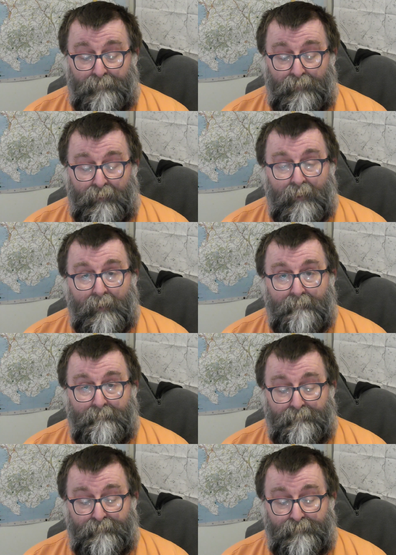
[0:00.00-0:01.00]

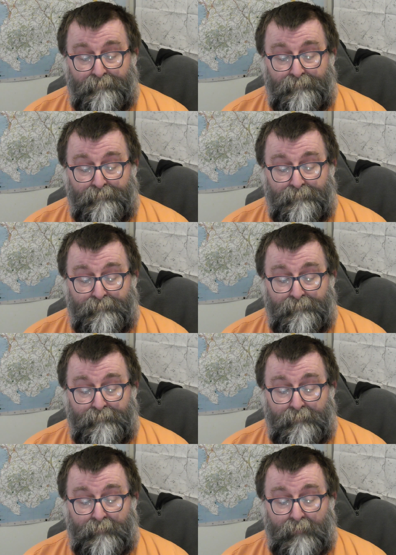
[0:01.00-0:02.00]

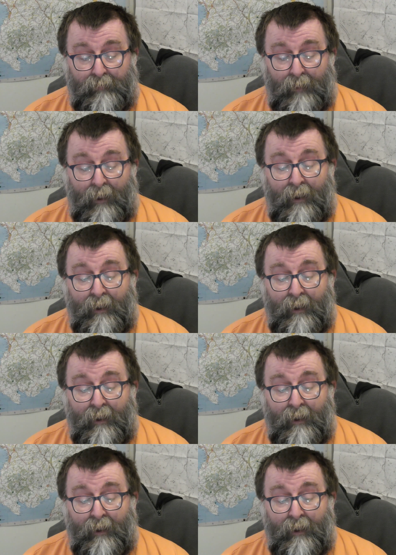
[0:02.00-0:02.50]
(no one is talking)